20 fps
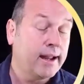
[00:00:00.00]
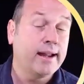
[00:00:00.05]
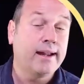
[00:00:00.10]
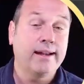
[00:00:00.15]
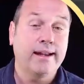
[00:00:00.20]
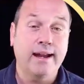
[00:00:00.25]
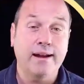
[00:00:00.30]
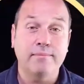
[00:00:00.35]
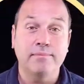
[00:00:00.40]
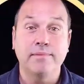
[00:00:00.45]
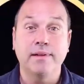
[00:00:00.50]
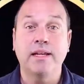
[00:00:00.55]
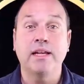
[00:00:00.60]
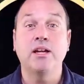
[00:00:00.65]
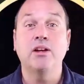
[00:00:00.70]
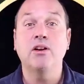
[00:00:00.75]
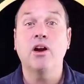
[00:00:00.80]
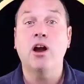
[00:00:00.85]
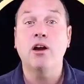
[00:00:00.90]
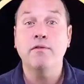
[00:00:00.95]
Yeah,
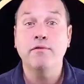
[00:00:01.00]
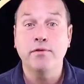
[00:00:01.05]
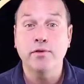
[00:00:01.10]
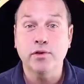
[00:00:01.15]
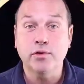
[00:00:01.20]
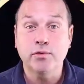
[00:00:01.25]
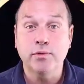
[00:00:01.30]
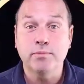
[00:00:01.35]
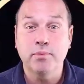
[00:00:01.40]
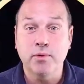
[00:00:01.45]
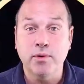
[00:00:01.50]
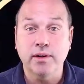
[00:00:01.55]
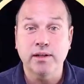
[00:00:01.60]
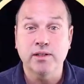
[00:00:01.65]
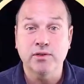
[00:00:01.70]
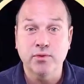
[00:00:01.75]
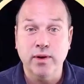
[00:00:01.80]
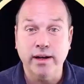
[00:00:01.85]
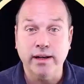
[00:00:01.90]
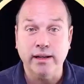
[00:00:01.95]
here our first report
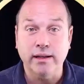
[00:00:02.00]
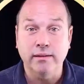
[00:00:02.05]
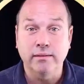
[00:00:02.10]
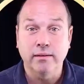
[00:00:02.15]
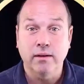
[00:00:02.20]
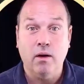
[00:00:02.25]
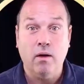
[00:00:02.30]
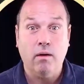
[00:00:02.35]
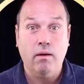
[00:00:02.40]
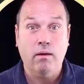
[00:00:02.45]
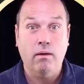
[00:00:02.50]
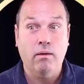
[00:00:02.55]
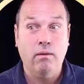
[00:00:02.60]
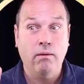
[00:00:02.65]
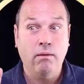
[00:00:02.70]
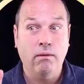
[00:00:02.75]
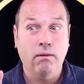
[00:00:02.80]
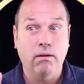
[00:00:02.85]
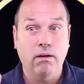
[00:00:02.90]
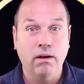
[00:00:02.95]
is ready.
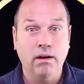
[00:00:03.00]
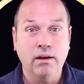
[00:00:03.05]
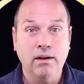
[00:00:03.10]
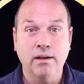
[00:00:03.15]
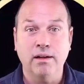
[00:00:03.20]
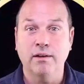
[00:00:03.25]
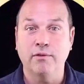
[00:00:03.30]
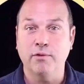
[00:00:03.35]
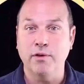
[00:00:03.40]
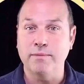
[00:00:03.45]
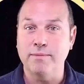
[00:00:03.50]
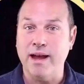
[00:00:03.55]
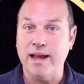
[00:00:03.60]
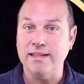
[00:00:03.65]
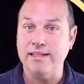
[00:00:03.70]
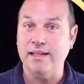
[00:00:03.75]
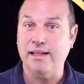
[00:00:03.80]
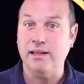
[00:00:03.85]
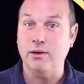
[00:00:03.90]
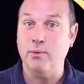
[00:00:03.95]
Or, if we
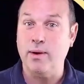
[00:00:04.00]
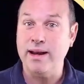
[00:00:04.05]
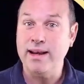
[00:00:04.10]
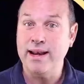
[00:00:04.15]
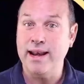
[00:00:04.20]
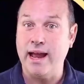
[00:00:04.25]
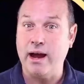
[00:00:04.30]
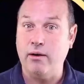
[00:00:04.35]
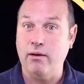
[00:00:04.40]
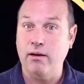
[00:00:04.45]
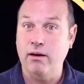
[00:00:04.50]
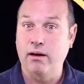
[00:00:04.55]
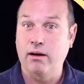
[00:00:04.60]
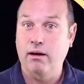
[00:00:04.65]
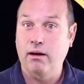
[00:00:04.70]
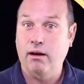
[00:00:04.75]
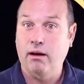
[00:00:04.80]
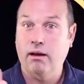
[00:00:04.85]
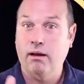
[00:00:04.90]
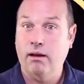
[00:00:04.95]
magically wait an hour,
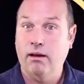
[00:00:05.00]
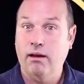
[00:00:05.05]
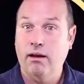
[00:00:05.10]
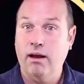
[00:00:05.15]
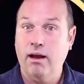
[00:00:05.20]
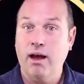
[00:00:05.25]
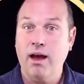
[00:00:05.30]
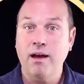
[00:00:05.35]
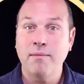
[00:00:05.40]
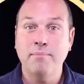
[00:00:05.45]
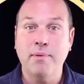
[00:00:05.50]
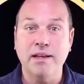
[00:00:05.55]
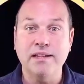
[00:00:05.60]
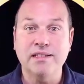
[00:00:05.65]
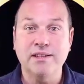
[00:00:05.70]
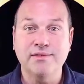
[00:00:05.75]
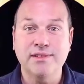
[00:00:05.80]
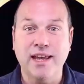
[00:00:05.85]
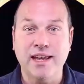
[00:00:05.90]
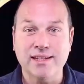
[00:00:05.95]
a bunch
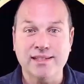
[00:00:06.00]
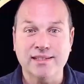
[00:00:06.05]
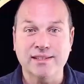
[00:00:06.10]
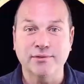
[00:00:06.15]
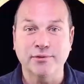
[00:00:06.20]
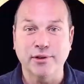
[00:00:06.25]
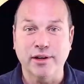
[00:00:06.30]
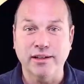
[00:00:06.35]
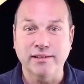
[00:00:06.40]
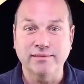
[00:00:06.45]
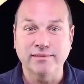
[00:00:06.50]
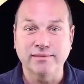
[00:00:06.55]
of tests have run.